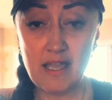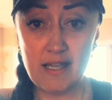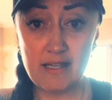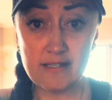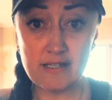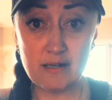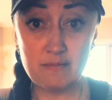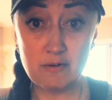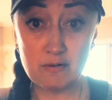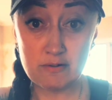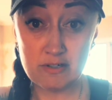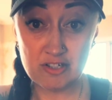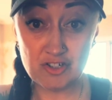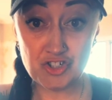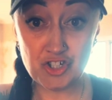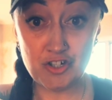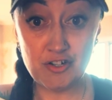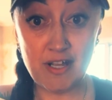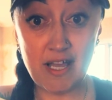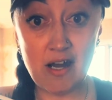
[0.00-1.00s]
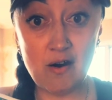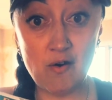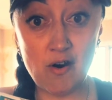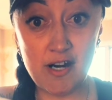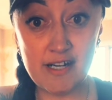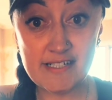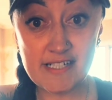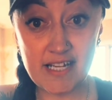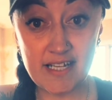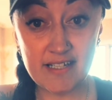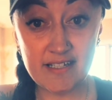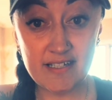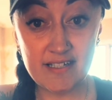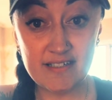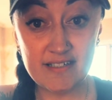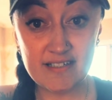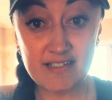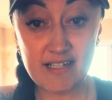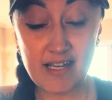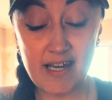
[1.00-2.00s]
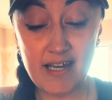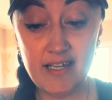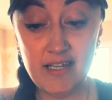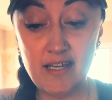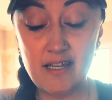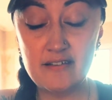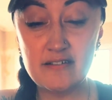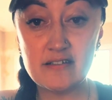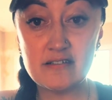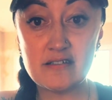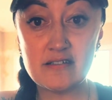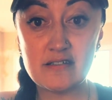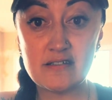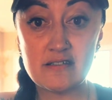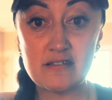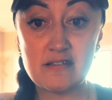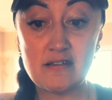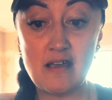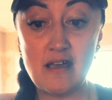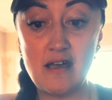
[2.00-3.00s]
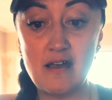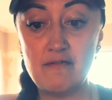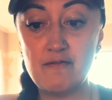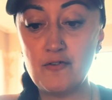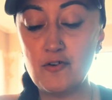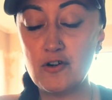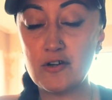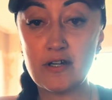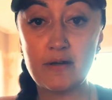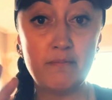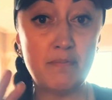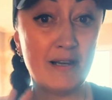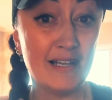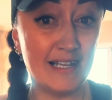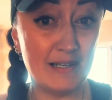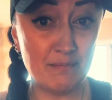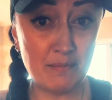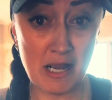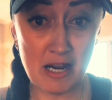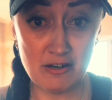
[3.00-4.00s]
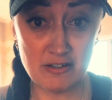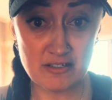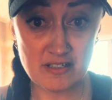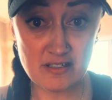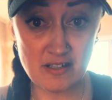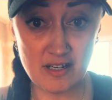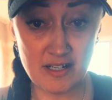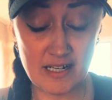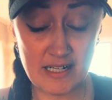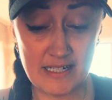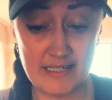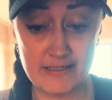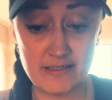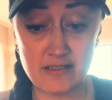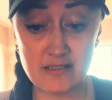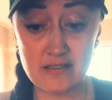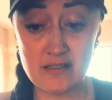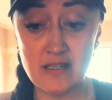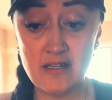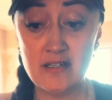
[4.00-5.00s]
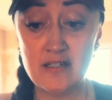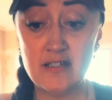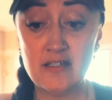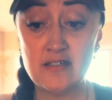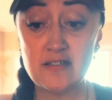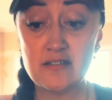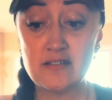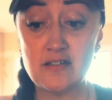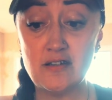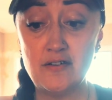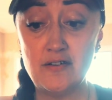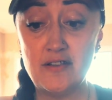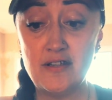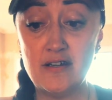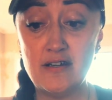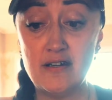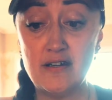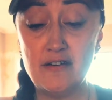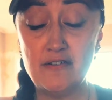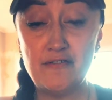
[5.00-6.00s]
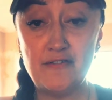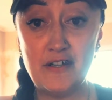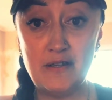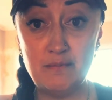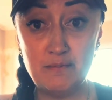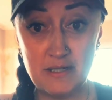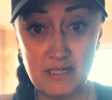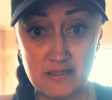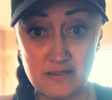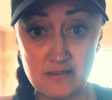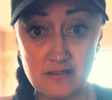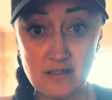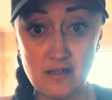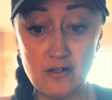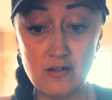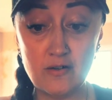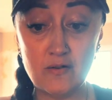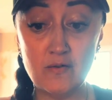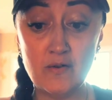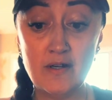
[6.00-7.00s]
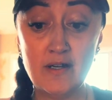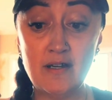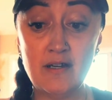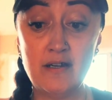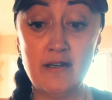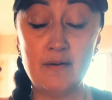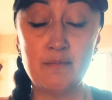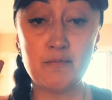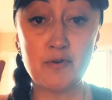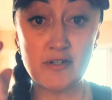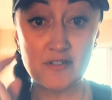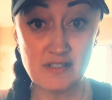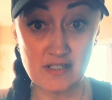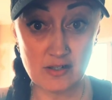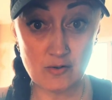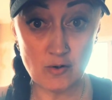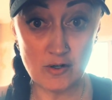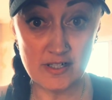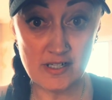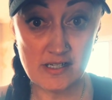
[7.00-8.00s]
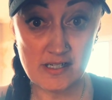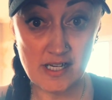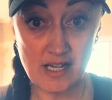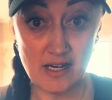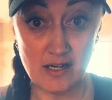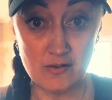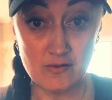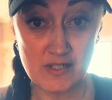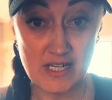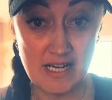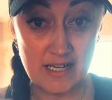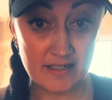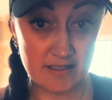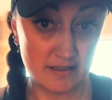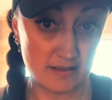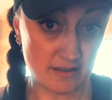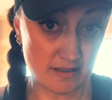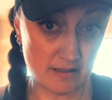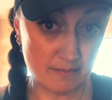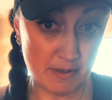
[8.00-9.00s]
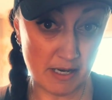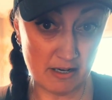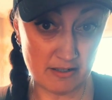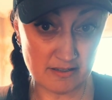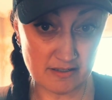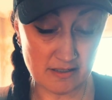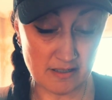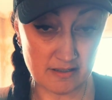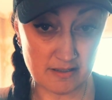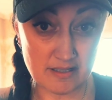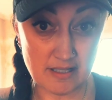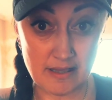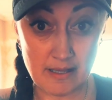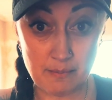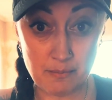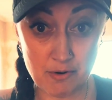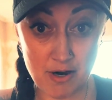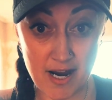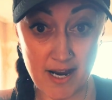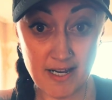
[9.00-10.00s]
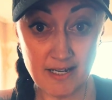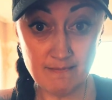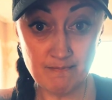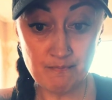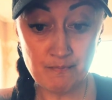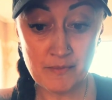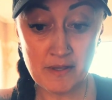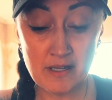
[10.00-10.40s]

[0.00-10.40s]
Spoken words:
And I'm going to show you how I take it, okay? And this is for a complete parasite cleanse. So the fenbendazole, Praziquantel targets the parasites in the brain.